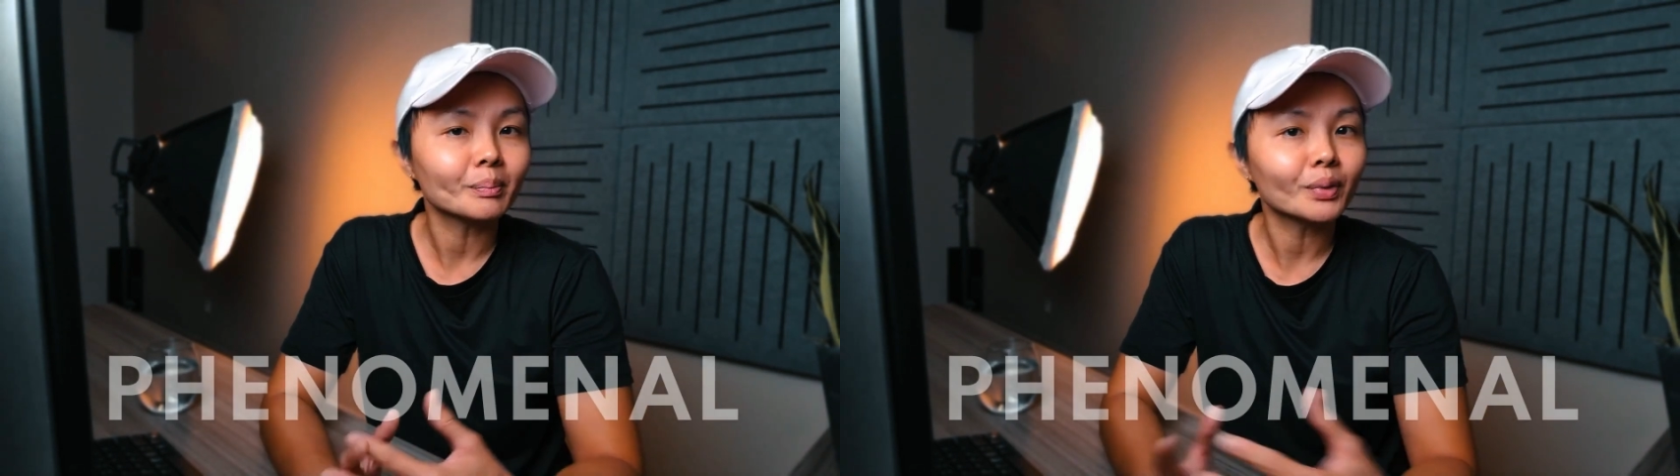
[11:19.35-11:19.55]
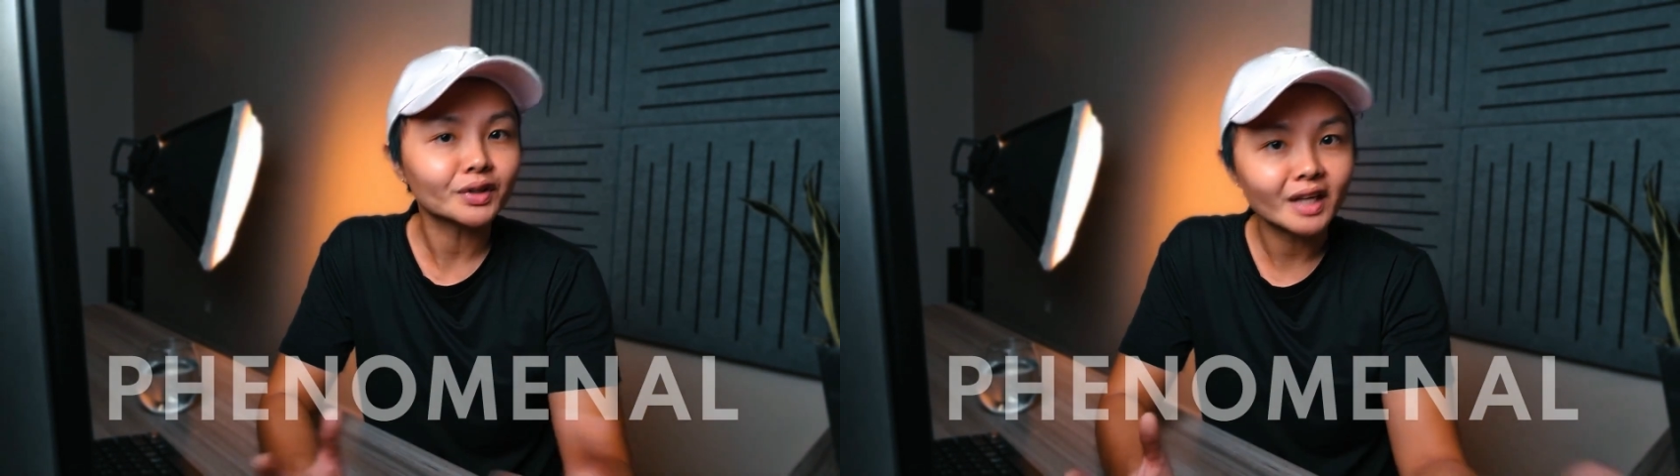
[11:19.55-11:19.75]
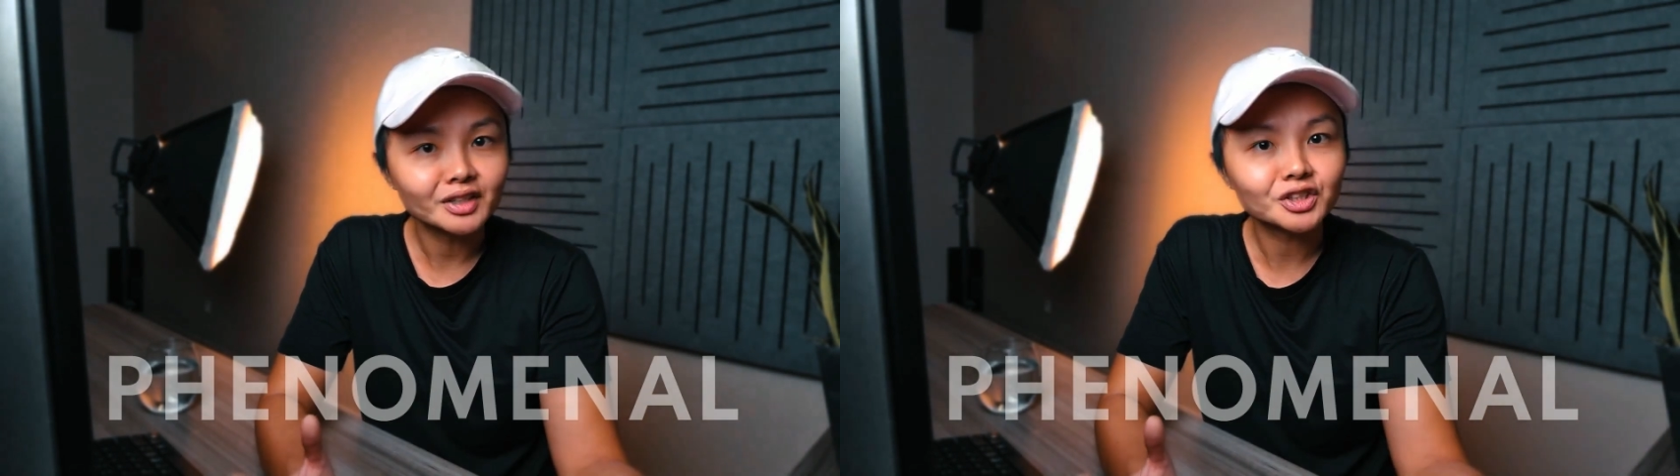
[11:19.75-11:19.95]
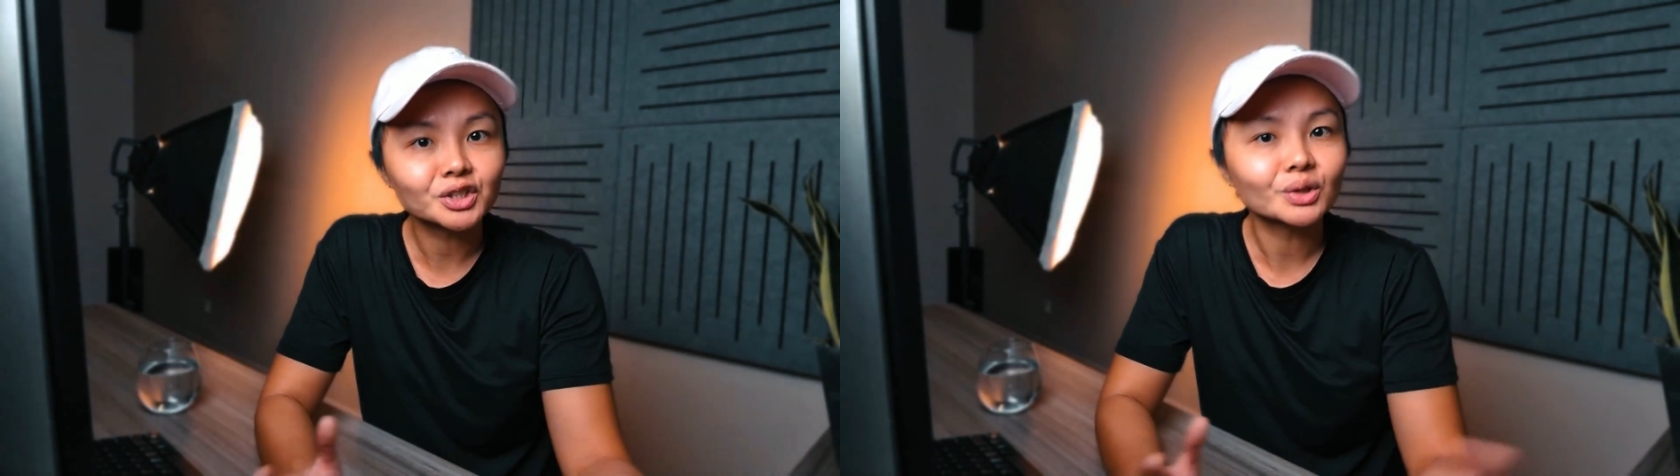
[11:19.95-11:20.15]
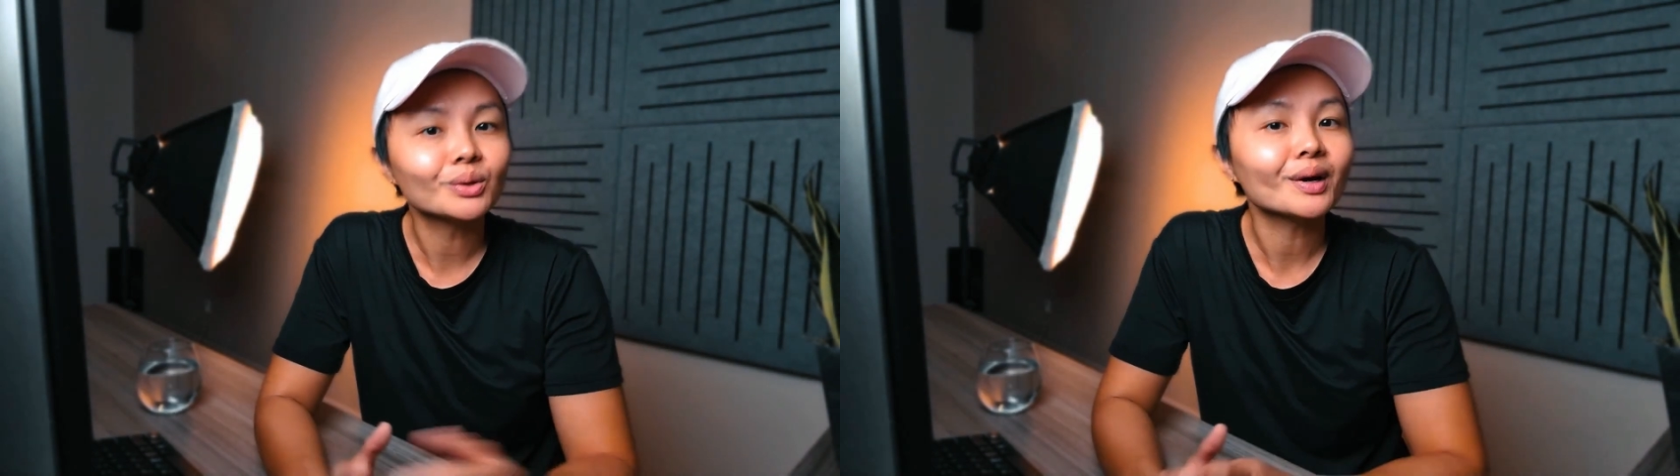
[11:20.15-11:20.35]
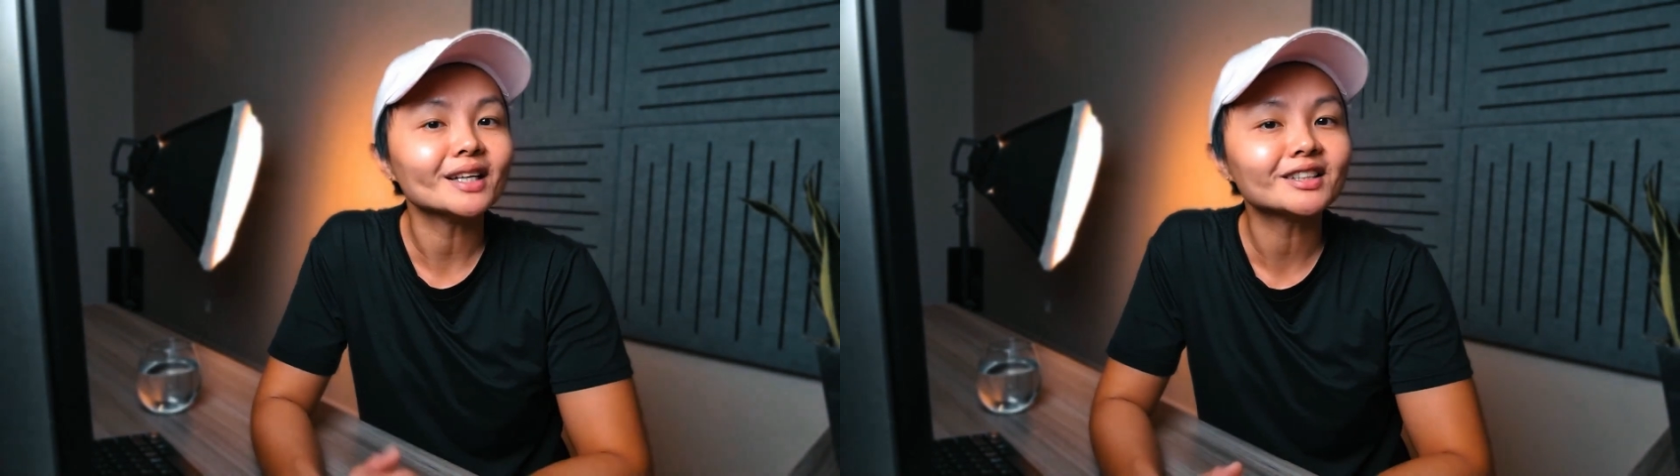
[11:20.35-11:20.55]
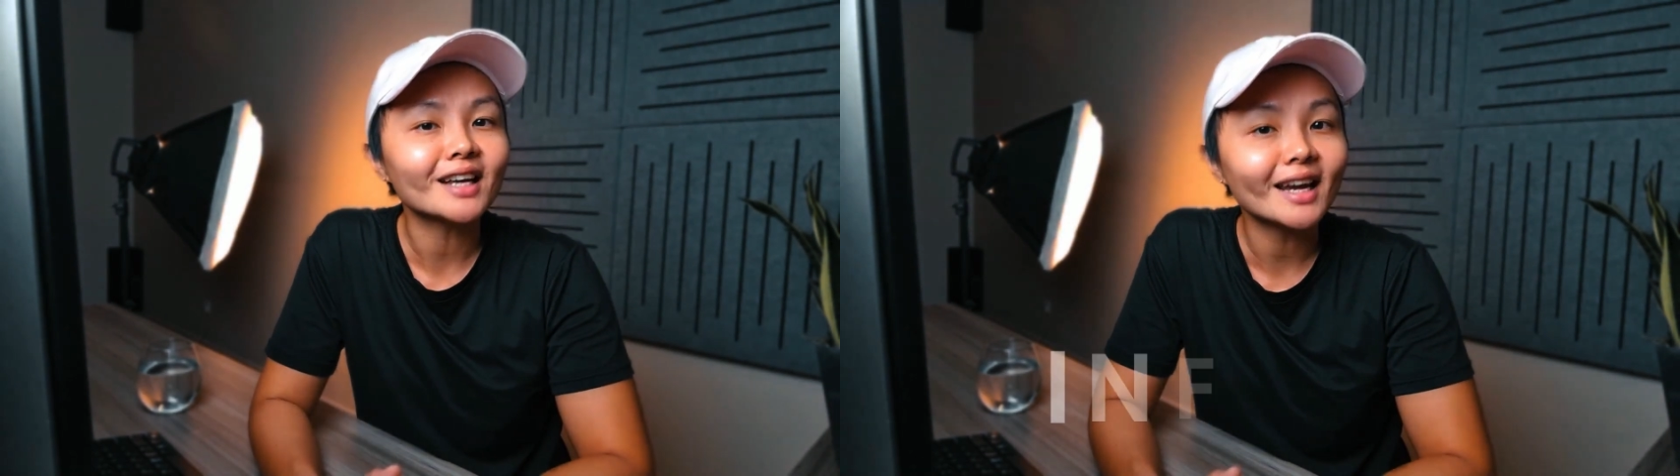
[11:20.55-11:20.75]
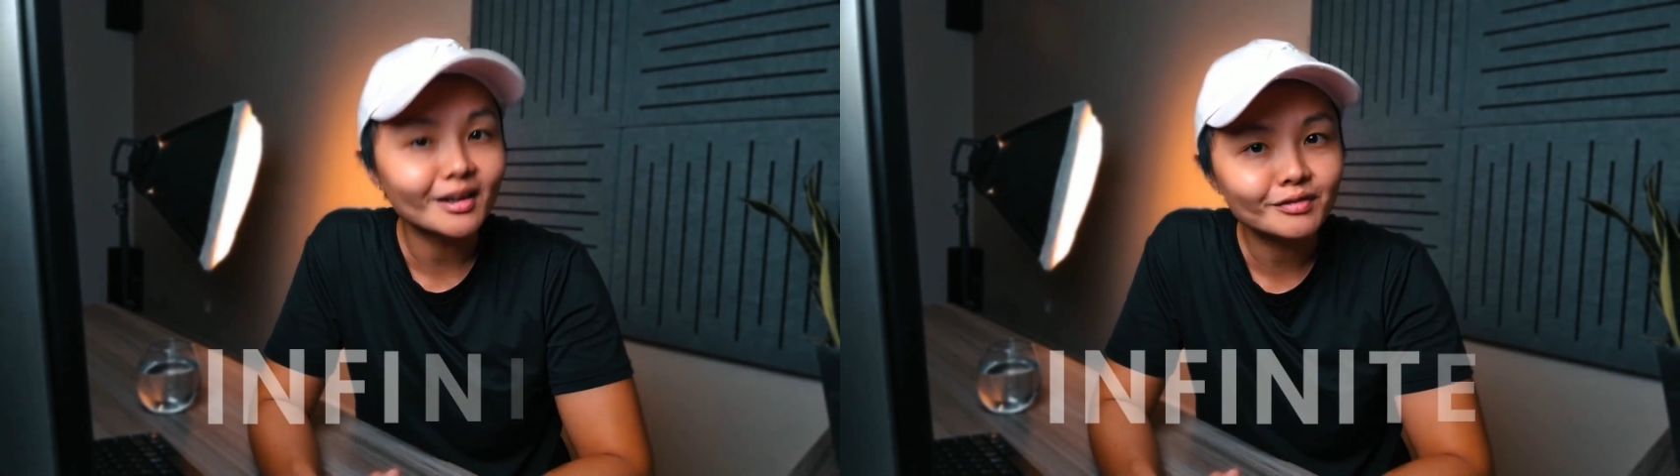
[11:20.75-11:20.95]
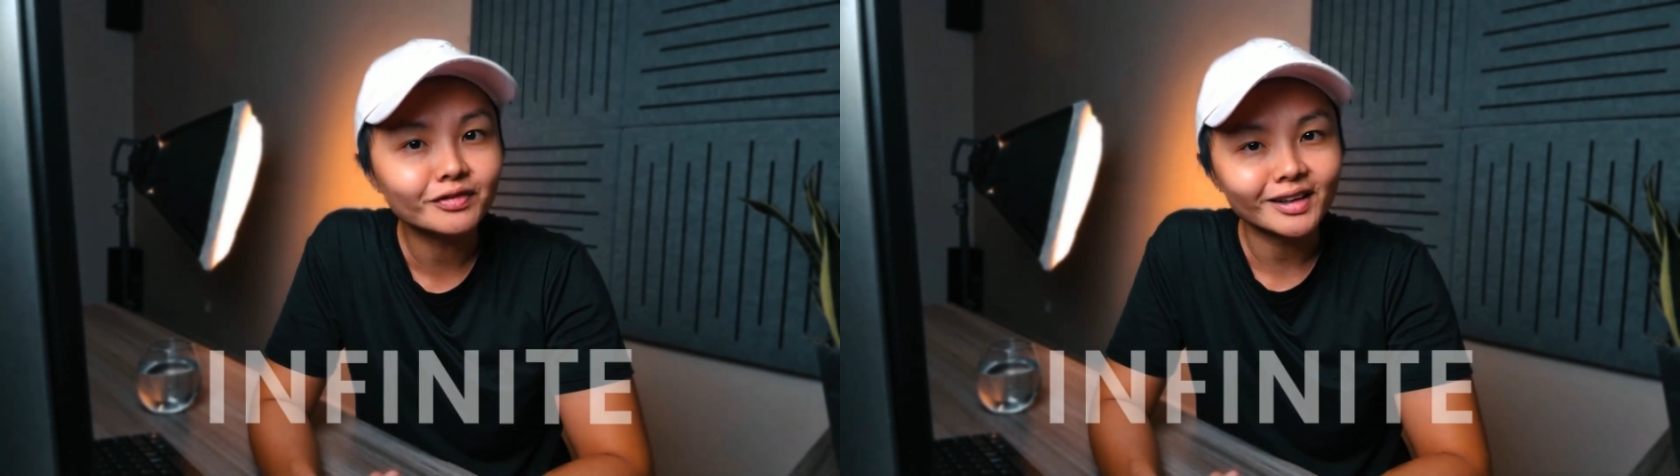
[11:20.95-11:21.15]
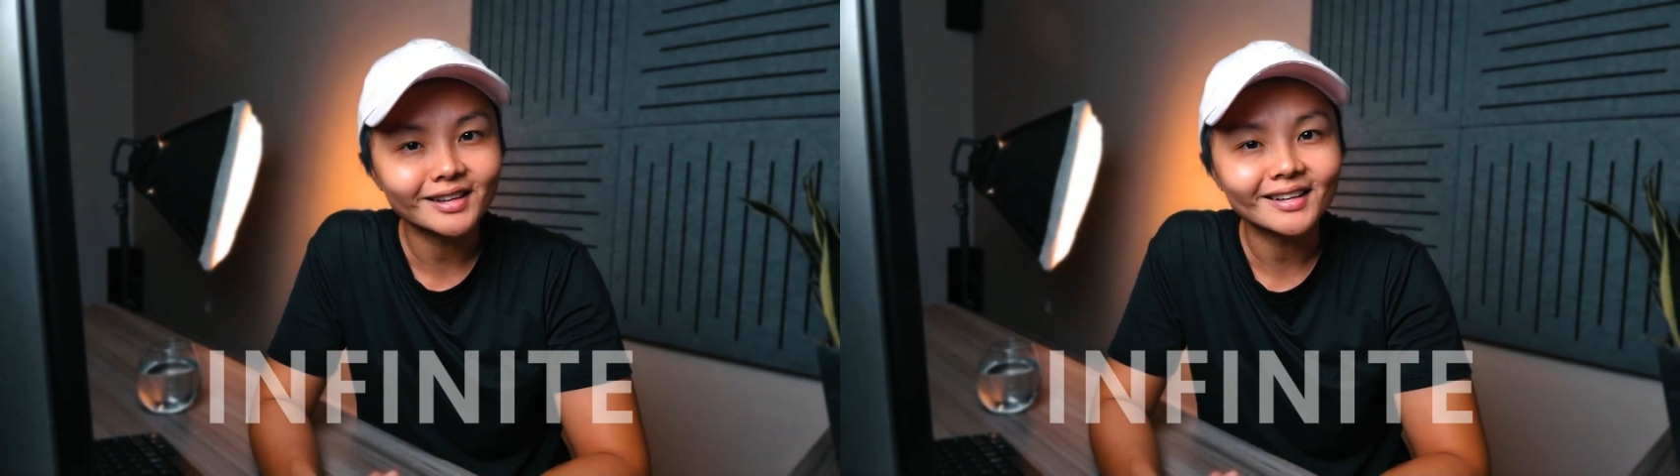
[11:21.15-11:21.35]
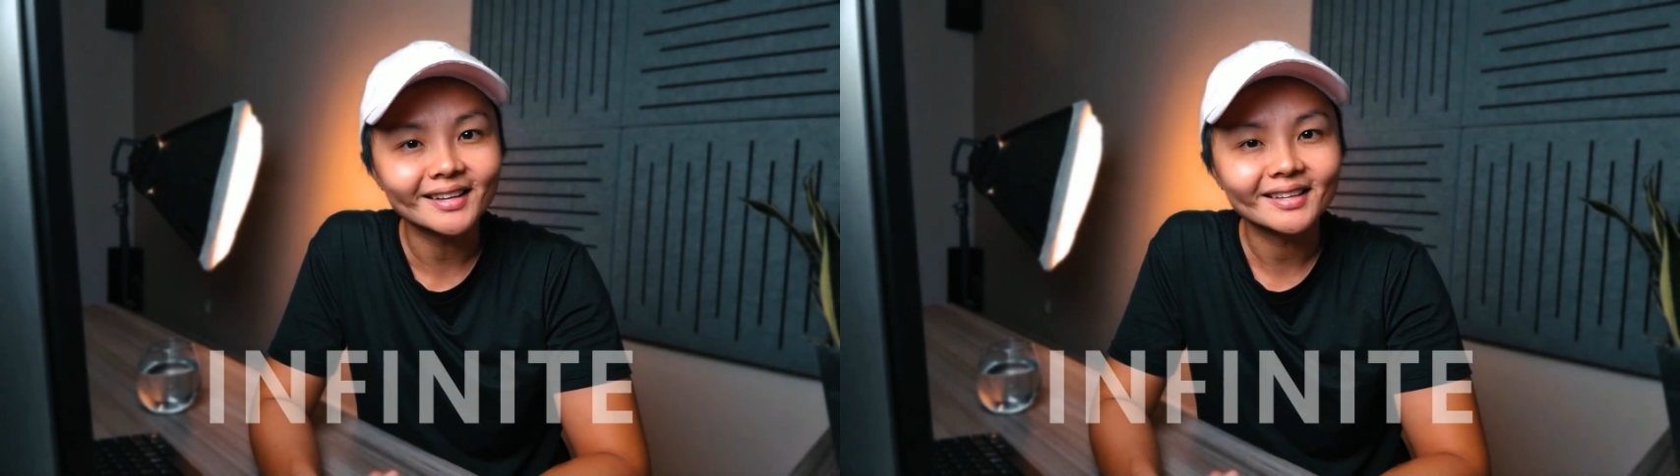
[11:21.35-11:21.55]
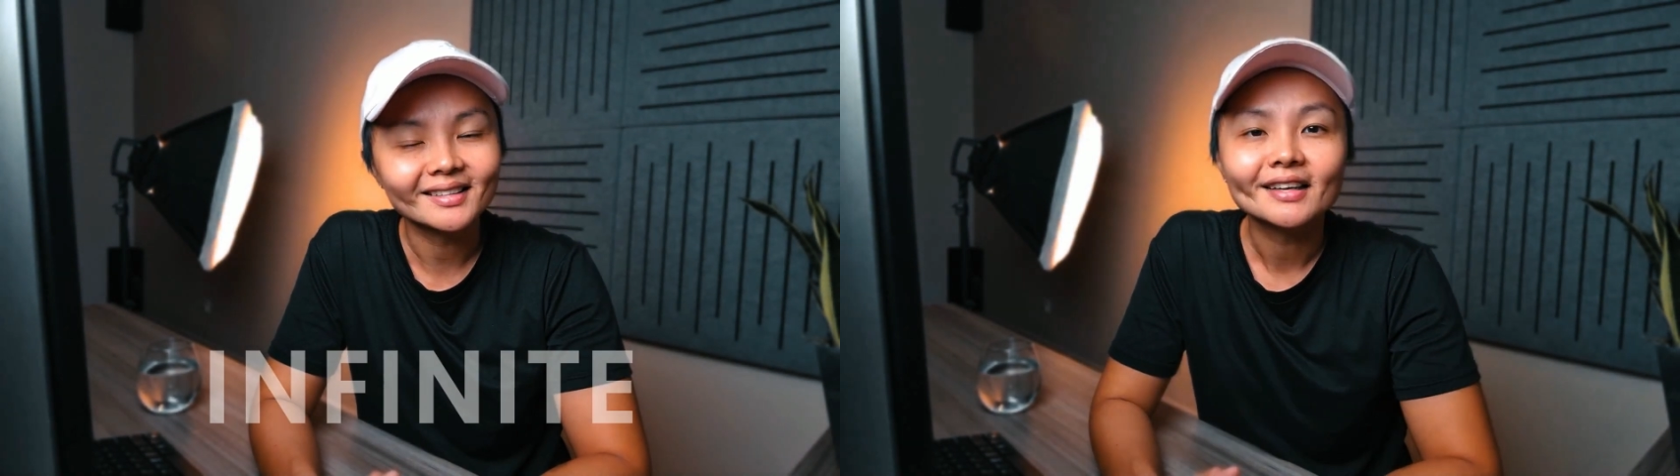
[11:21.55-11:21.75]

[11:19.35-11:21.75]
The potential is infinite.